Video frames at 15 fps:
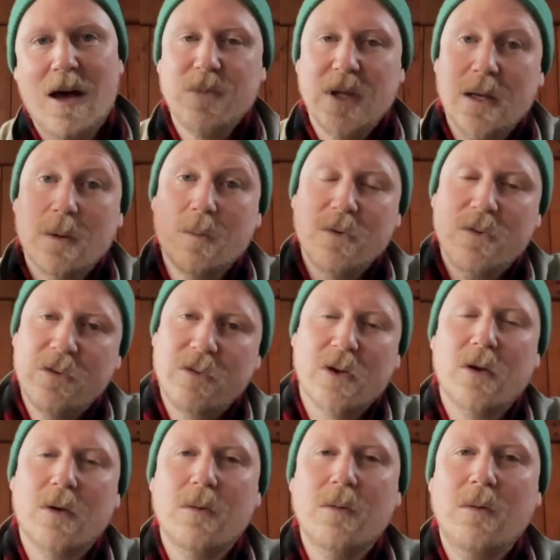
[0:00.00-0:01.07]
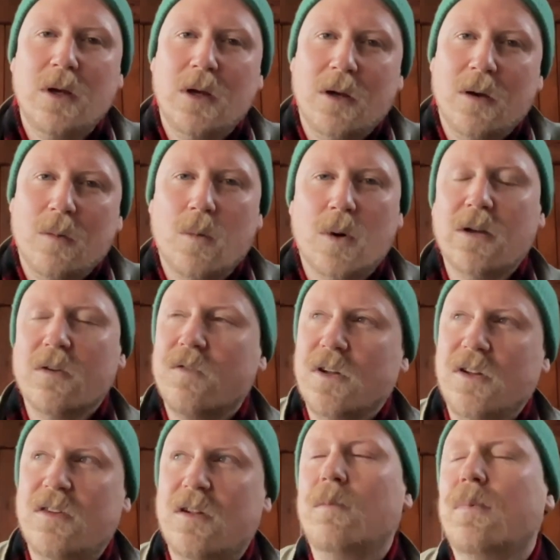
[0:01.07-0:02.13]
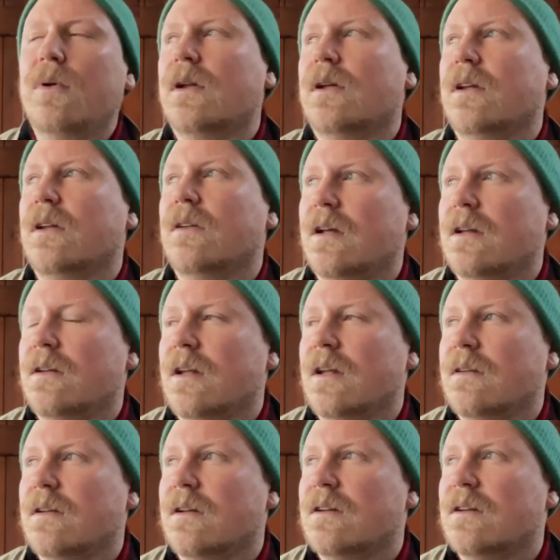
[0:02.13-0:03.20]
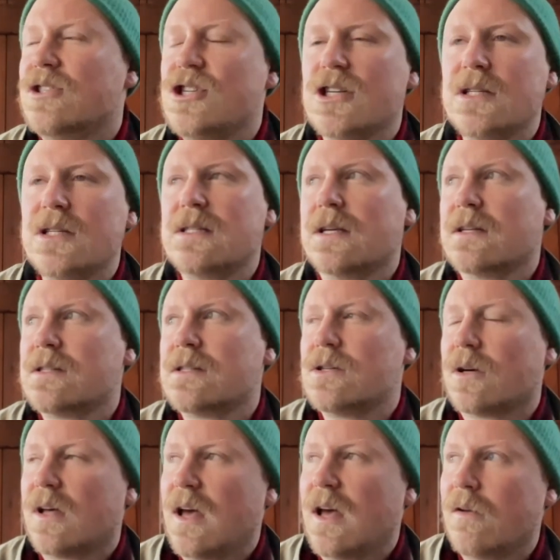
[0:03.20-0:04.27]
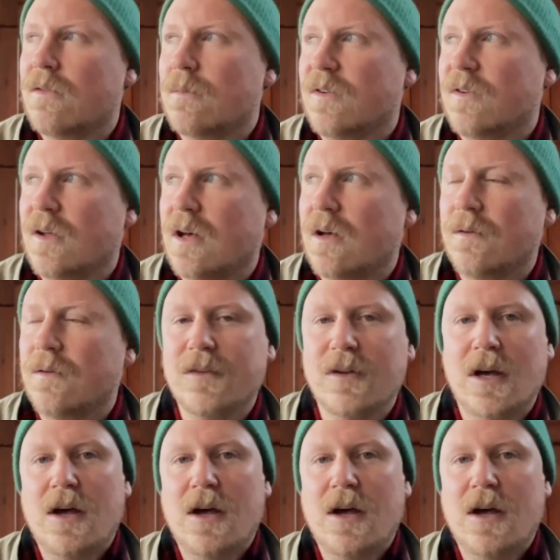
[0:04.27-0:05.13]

It was so wonderfully simple, and it, it, the logistics took care of themselves.